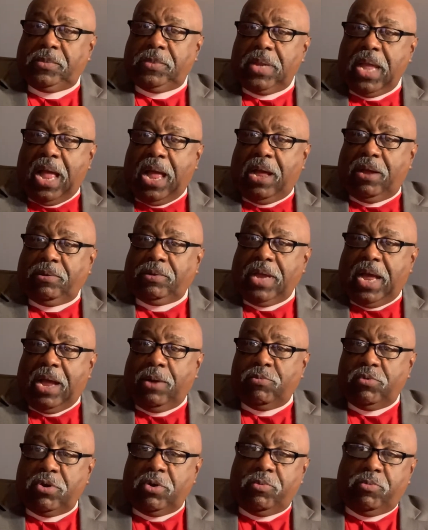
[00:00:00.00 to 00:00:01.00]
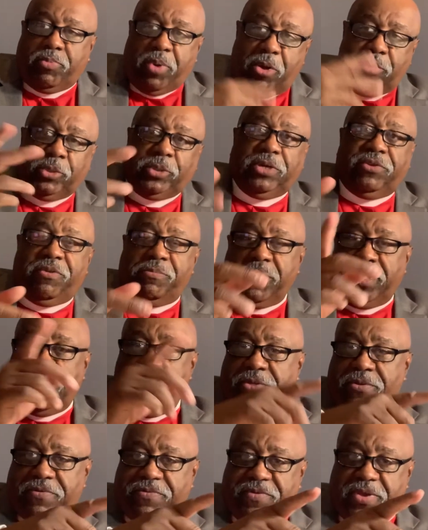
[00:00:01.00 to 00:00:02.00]
I will post it from
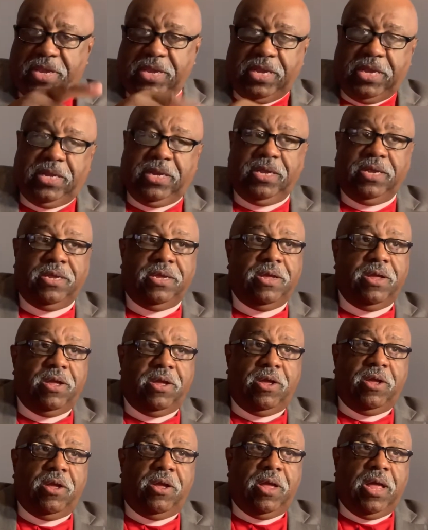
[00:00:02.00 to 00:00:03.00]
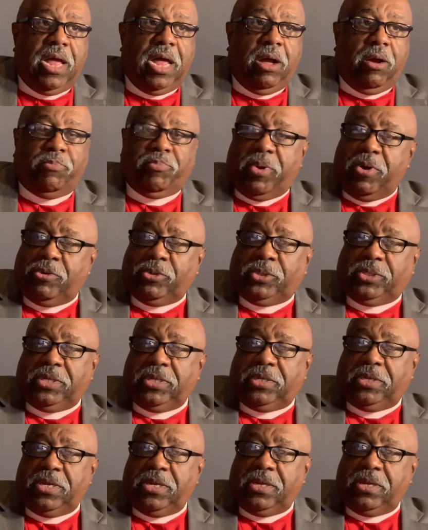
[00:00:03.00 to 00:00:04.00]
another feed. I'll post
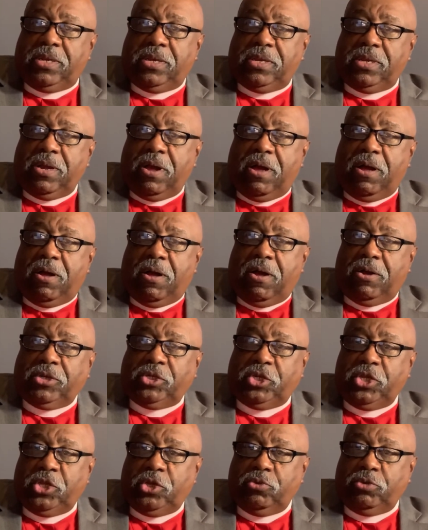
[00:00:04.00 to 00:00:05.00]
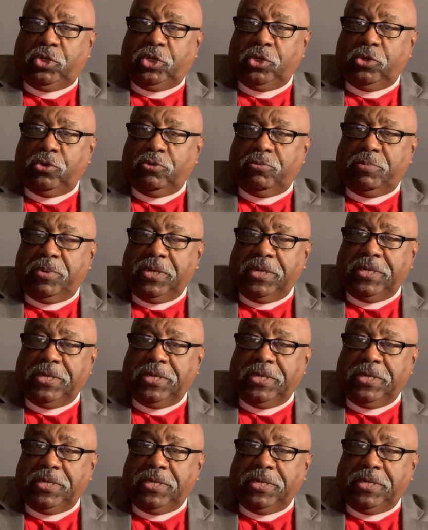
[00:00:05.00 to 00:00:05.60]
it onto YouTube